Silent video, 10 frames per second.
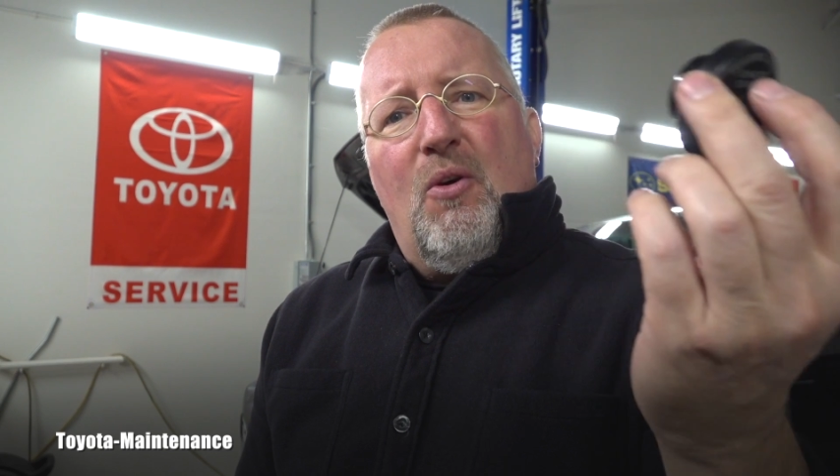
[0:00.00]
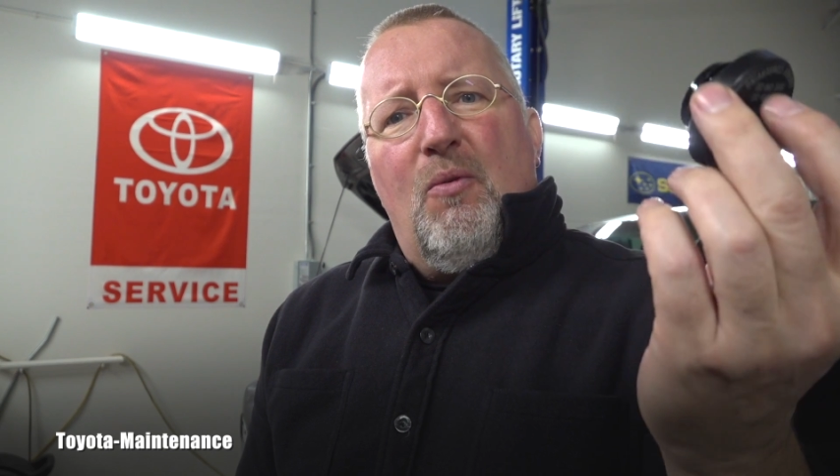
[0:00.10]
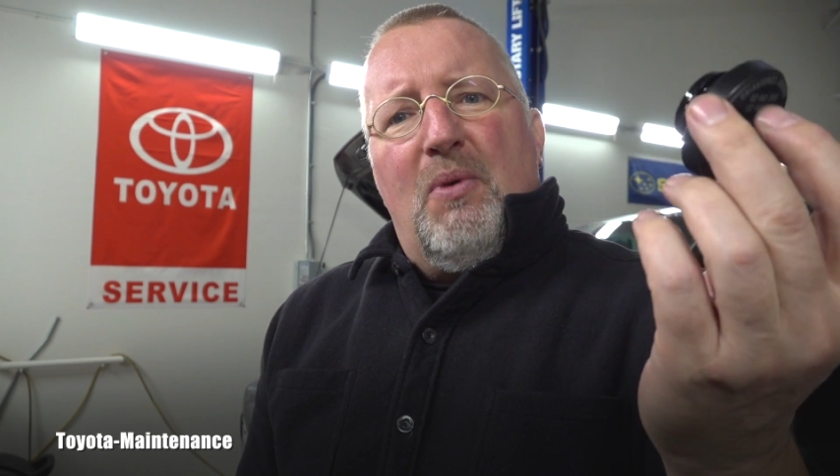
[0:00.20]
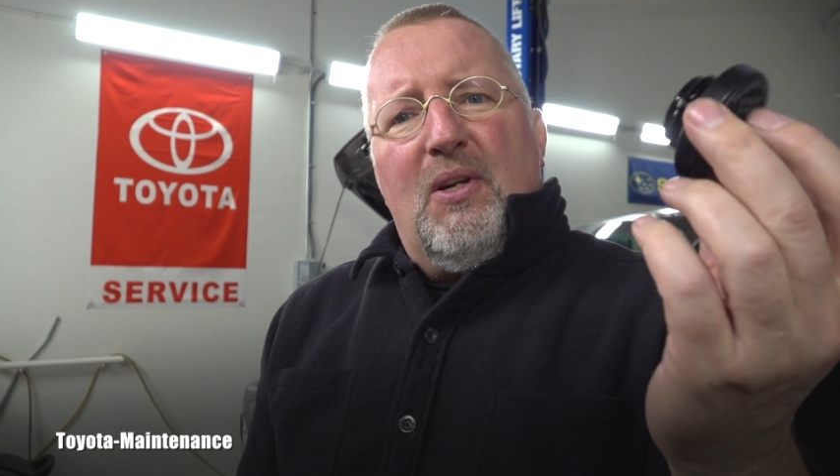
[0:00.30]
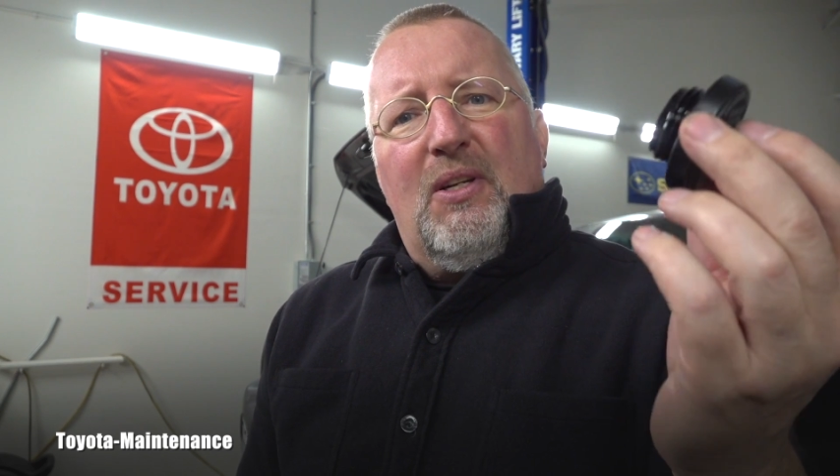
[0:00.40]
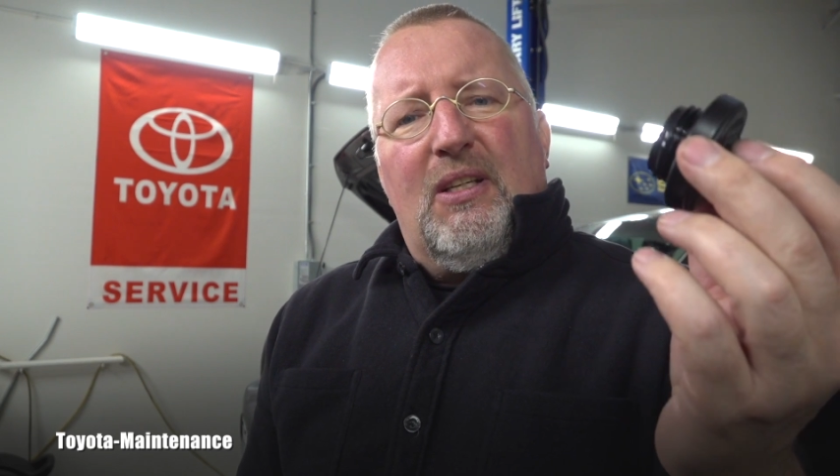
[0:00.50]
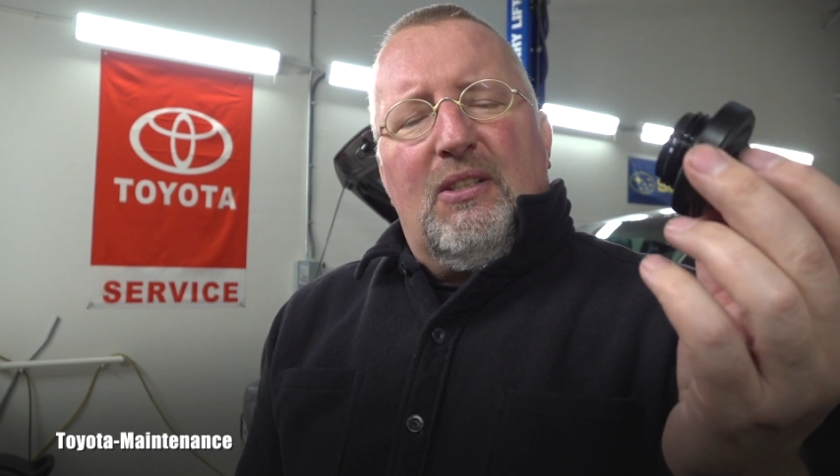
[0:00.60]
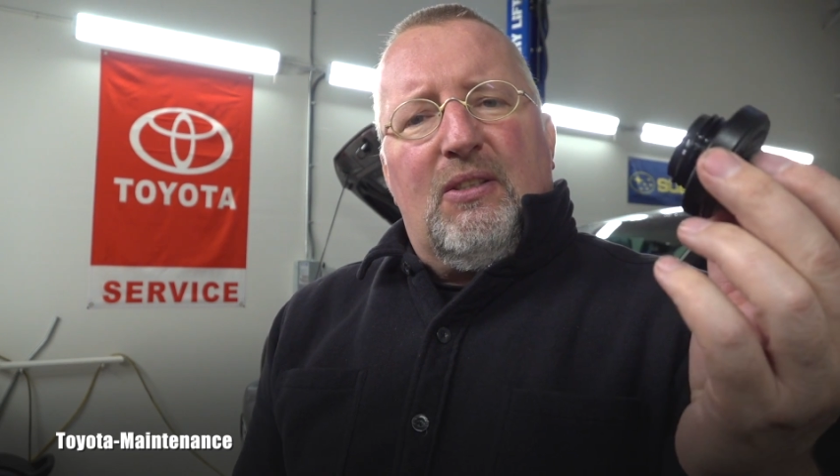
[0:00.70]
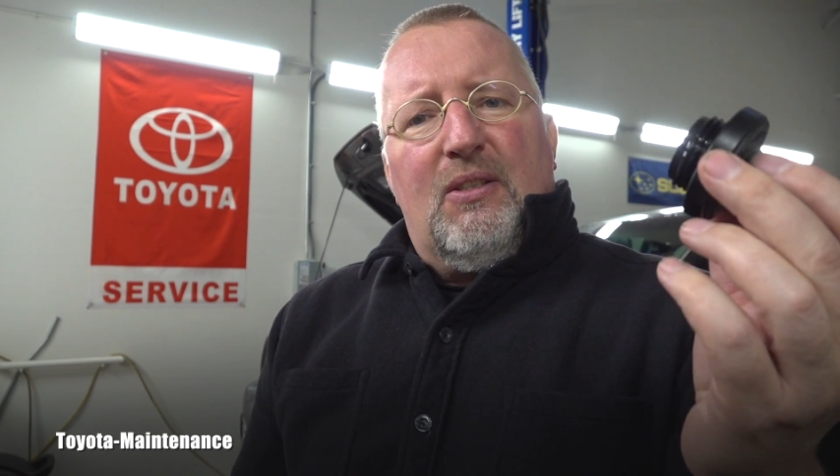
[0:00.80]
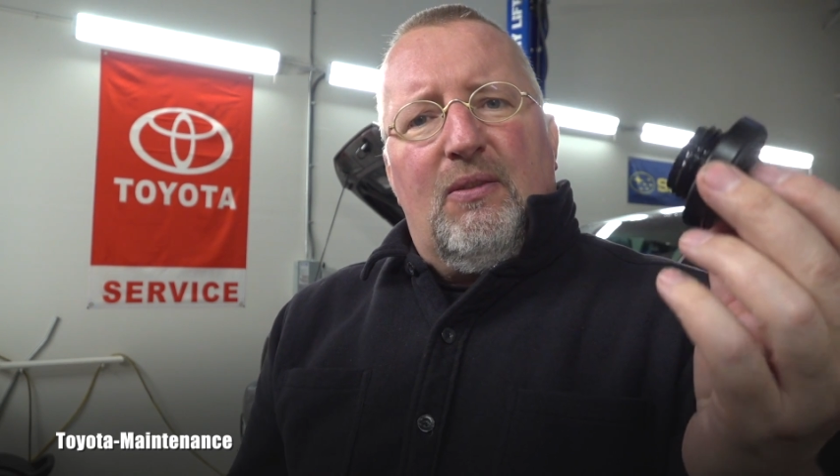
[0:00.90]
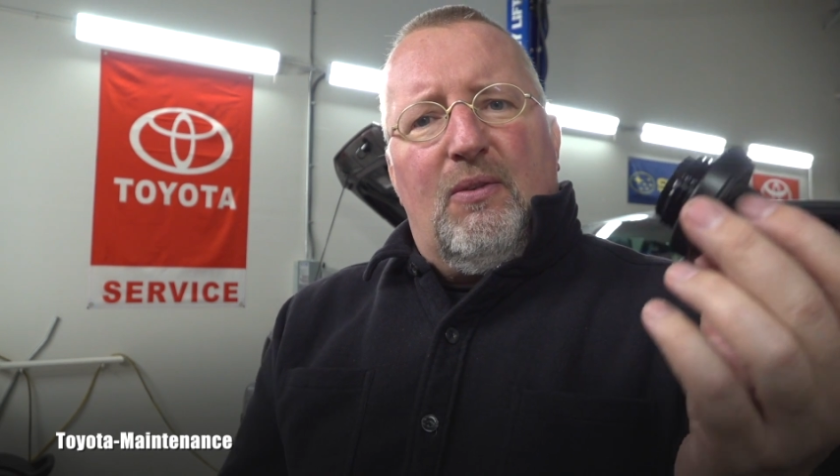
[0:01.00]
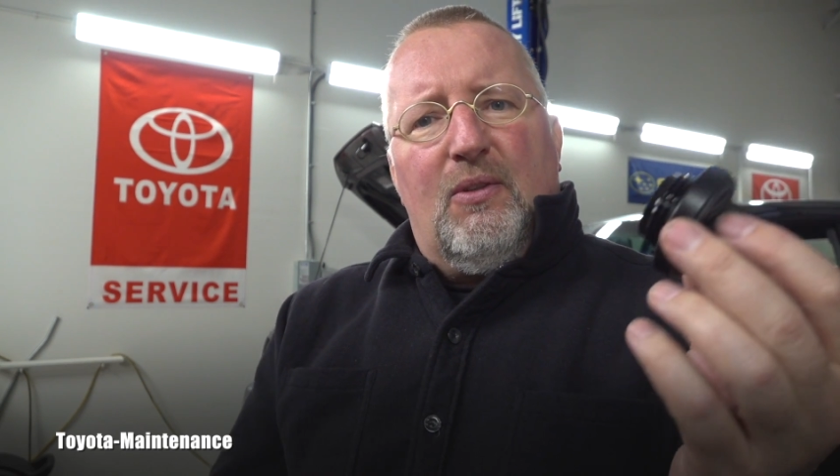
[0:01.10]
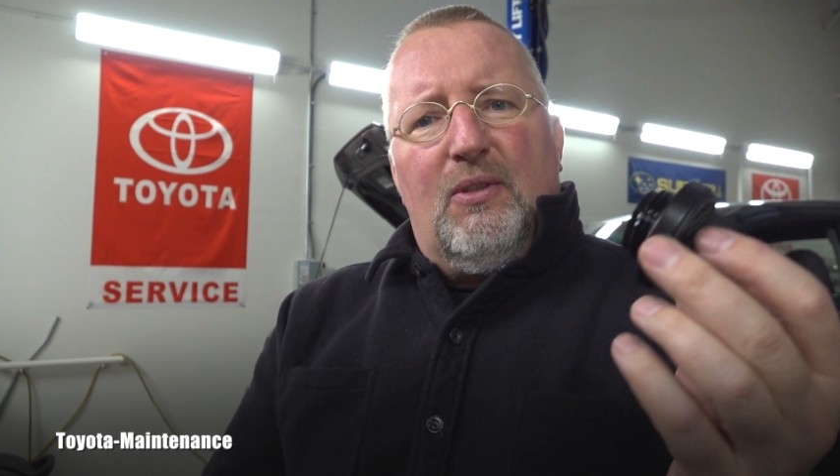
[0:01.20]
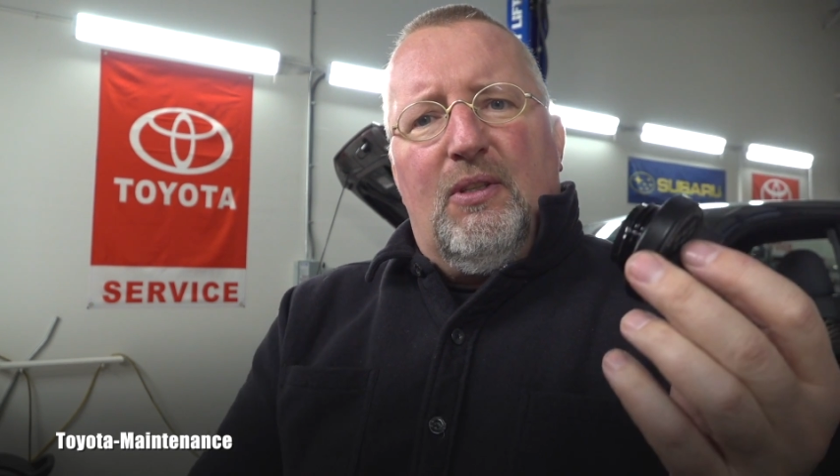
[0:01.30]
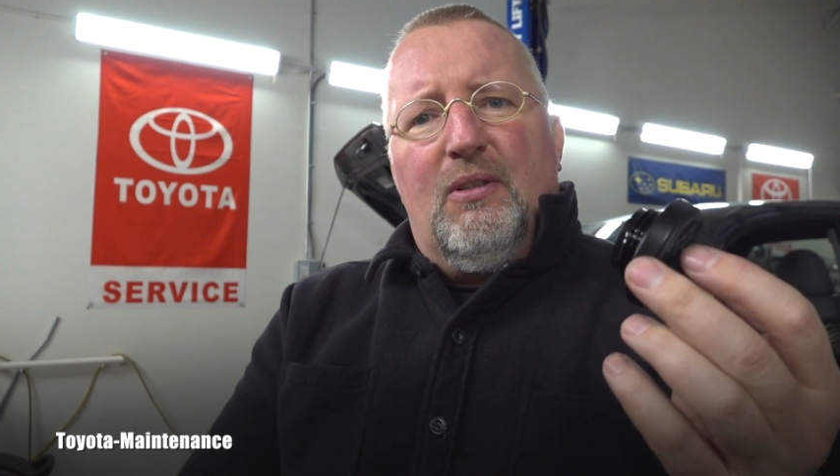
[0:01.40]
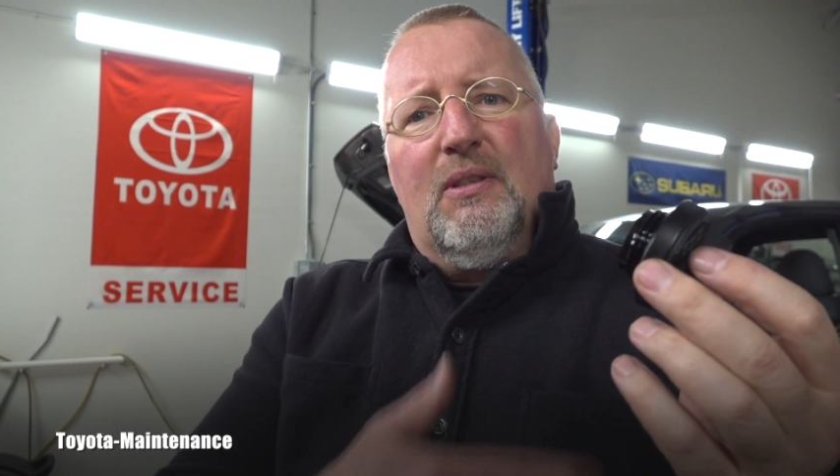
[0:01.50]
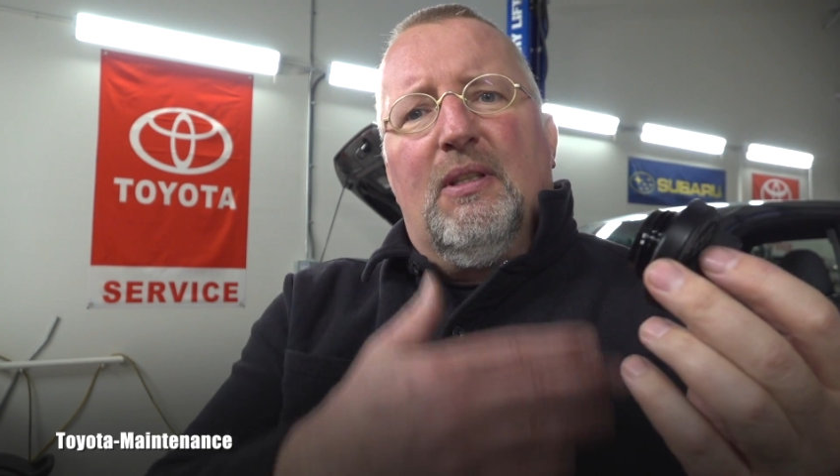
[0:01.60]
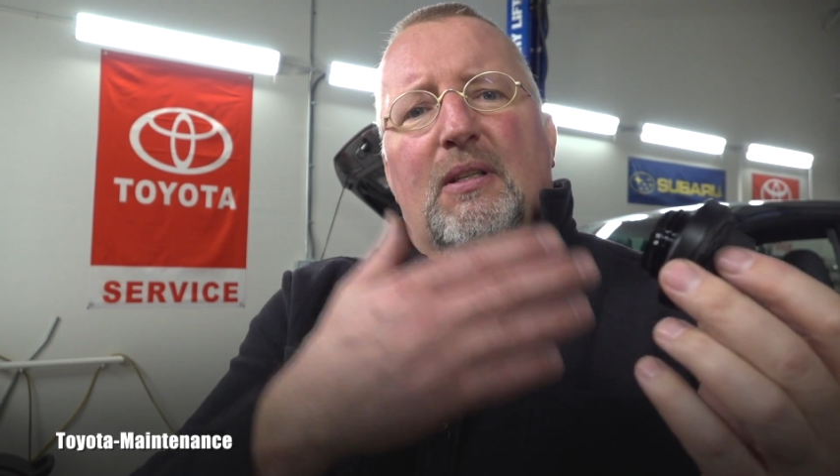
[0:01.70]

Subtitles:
open this for the